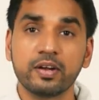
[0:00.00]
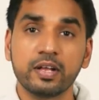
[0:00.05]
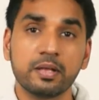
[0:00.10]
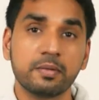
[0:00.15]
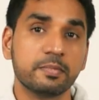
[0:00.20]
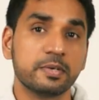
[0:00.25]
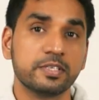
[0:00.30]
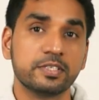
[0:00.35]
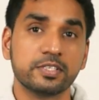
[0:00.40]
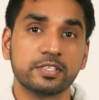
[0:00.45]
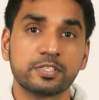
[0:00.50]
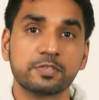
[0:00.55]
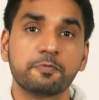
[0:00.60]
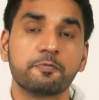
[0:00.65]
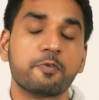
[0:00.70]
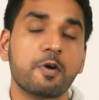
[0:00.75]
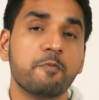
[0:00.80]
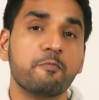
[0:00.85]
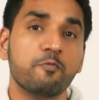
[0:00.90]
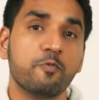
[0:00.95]
images
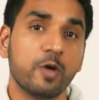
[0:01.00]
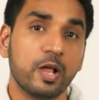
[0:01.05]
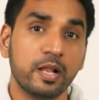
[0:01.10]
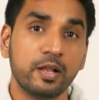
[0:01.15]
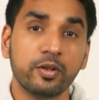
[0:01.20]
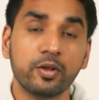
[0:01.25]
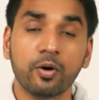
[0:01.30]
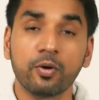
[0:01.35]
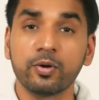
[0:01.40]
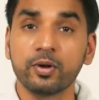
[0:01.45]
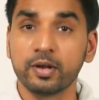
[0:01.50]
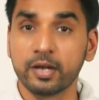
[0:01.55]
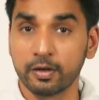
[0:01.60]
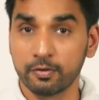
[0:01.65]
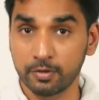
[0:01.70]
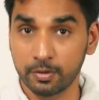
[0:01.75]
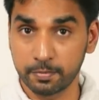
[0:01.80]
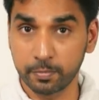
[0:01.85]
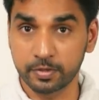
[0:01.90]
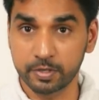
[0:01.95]
from well-known
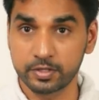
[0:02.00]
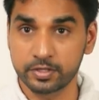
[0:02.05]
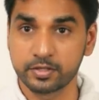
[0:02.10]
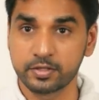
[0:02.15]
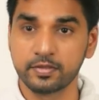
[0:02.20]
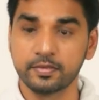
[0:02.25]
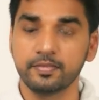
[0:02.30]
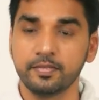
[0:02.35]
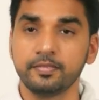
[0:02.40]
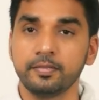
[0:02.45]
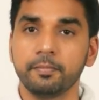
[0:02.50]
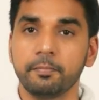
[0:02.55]
developers.